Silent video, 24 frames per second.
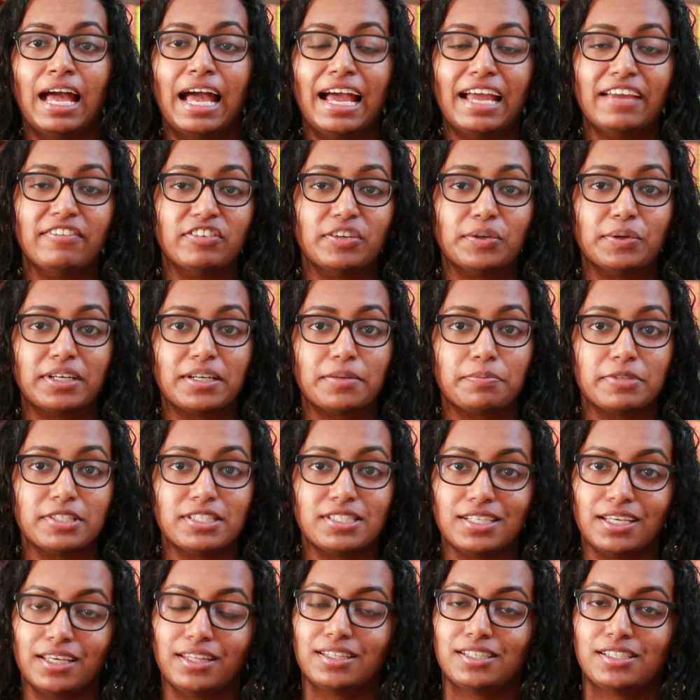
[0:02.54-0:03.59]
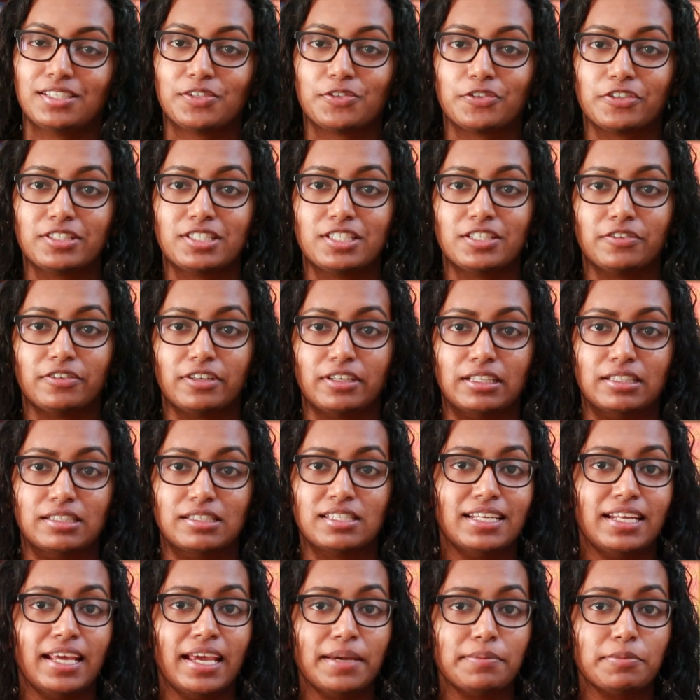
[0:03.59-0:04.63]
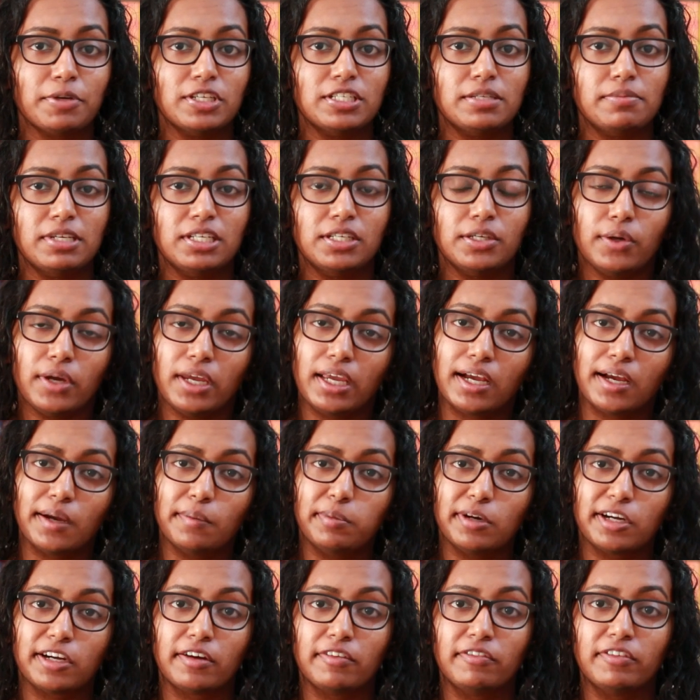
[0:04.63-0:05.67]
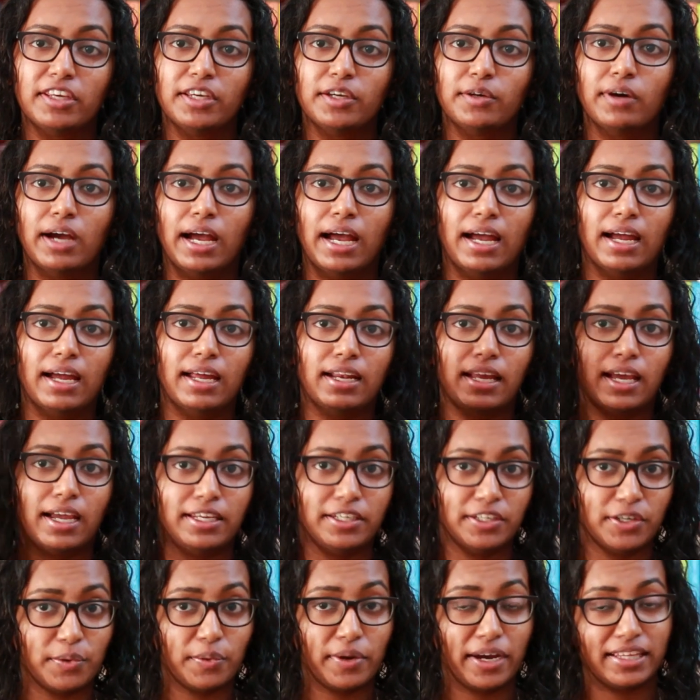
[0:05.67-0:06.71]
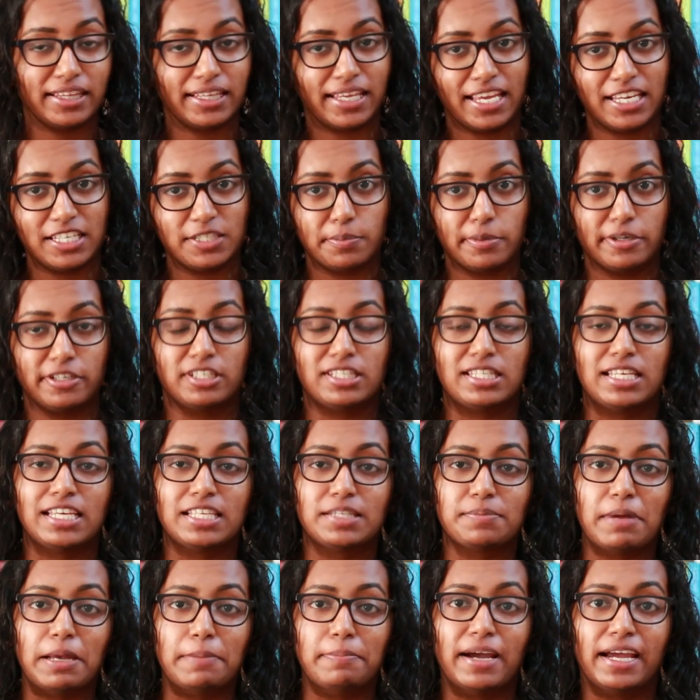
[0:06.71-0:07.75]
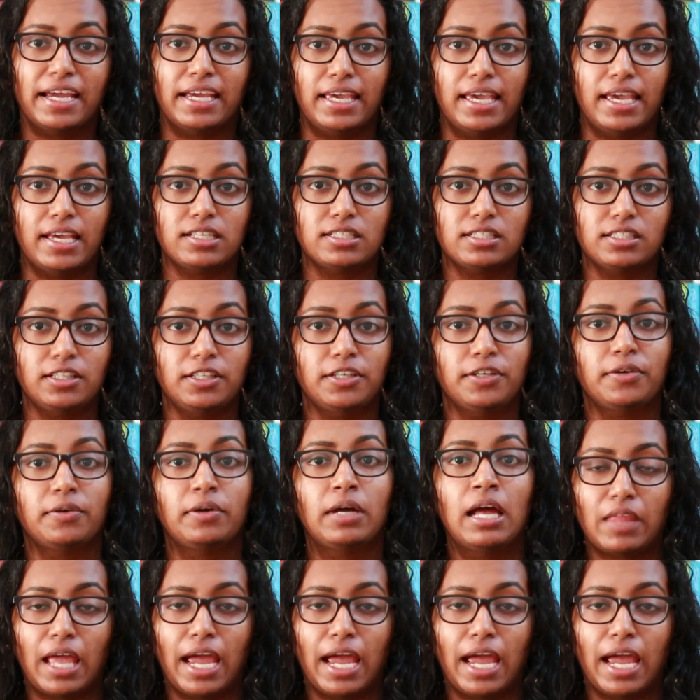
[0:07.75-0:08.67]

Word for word: Hi everyone, I'm Rincey and this is Rincey Reads. Today I'm going to be doing a book review on I Know Why the Caged Bird Sings by Maya Angelou.